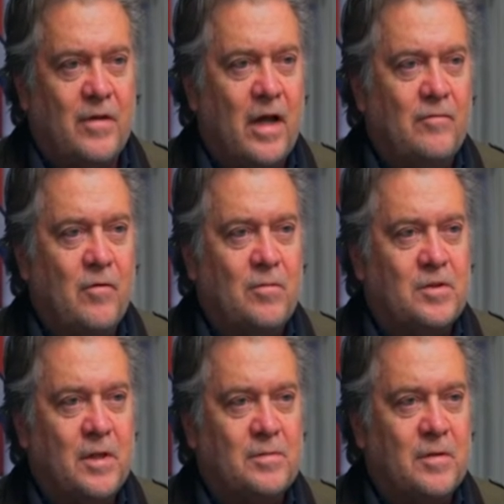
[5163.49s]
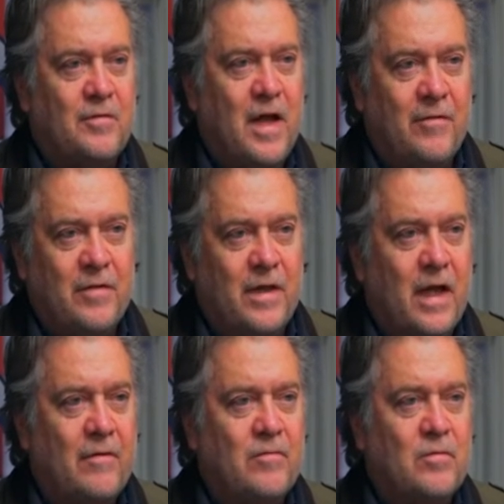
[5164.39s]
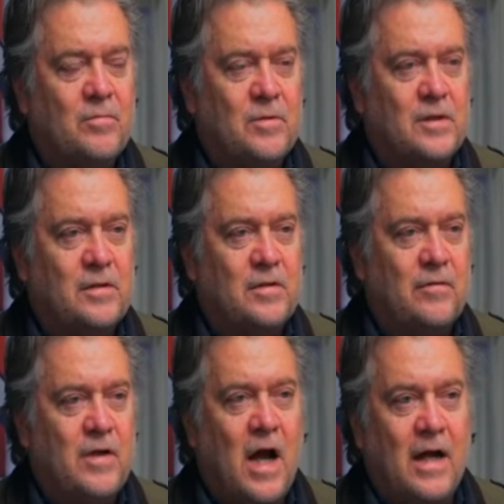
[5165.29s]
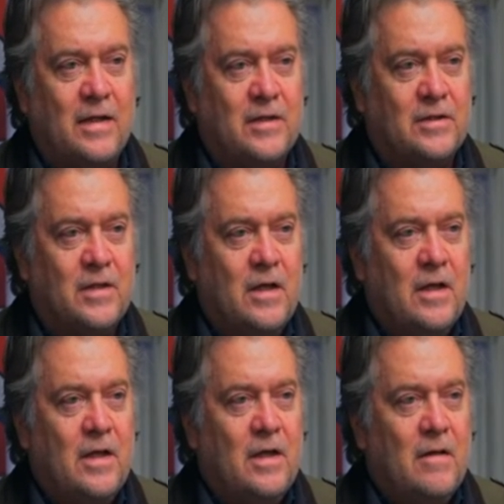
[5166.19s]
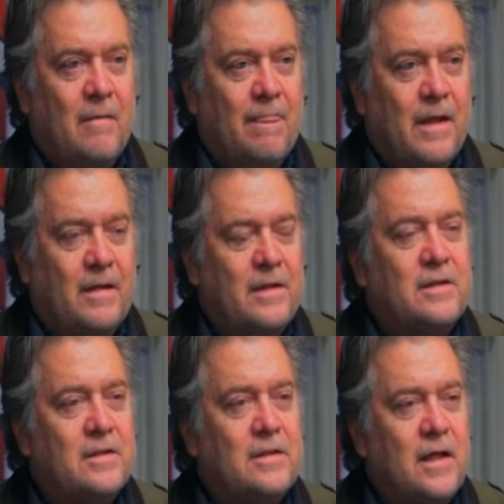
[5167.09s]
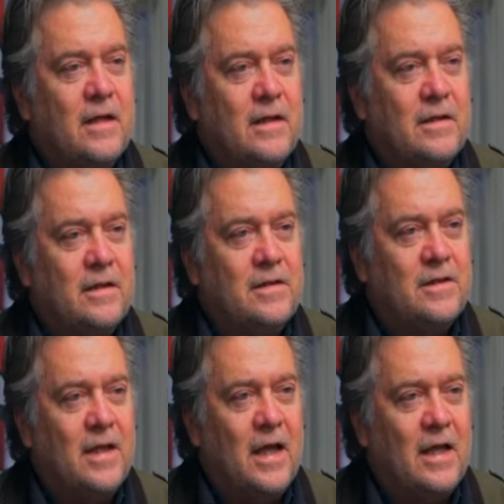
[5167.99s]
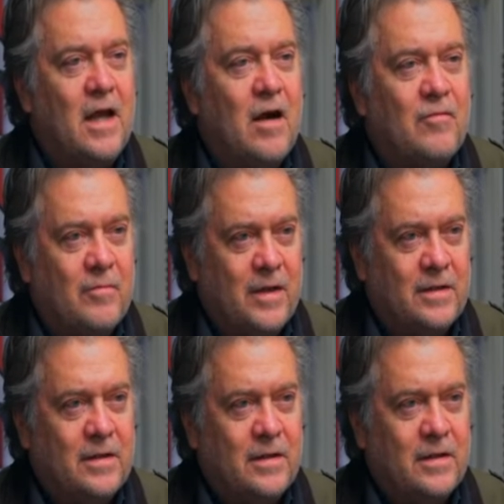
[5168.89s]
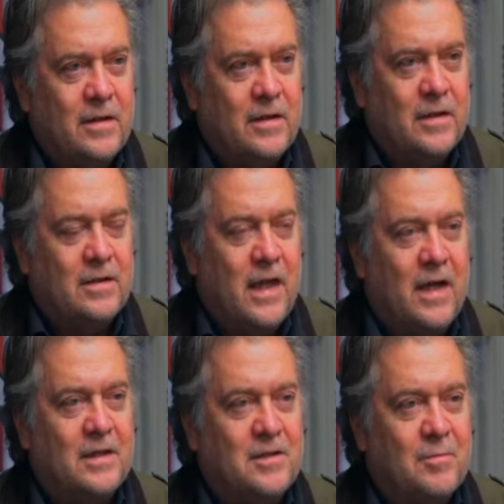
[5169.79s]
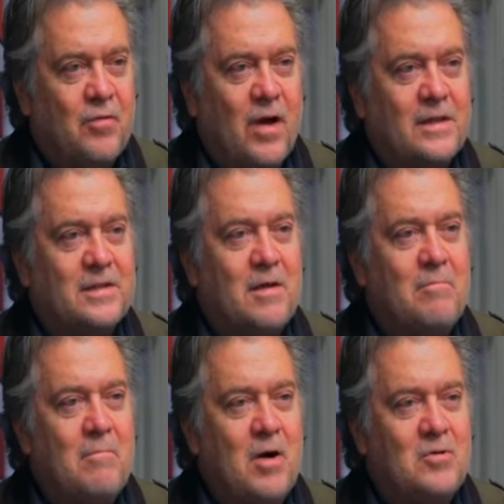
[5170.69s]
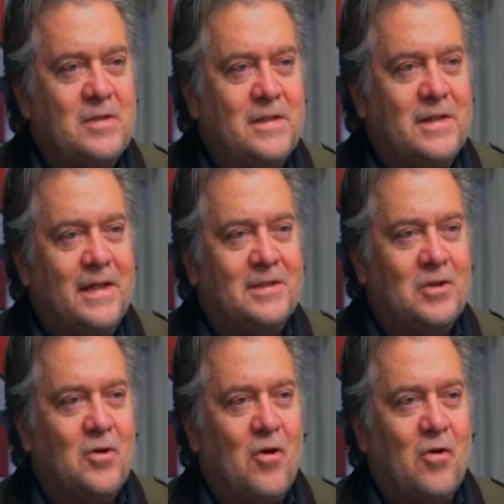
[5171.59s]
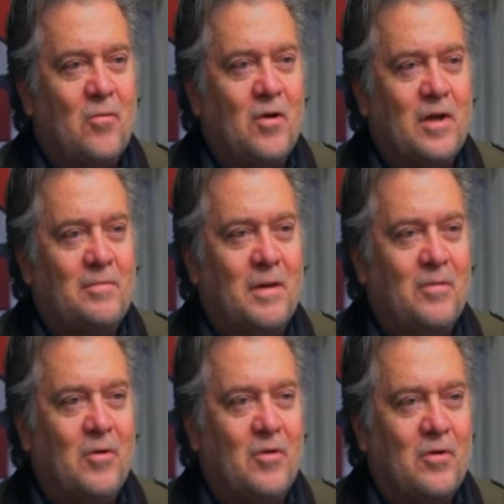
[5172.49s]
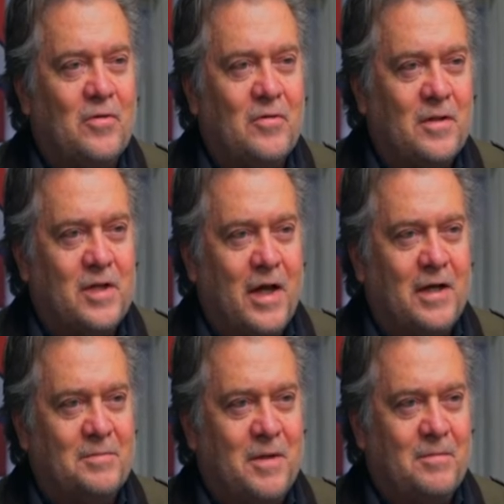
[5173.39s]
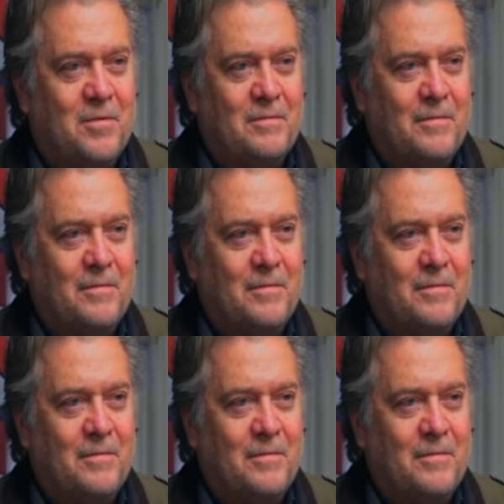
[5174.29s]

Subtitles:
They have no perception of heaven. They have no perception of kindness. This is a government that has suppressed the most decent, hardworking people on earth are the Chinese people.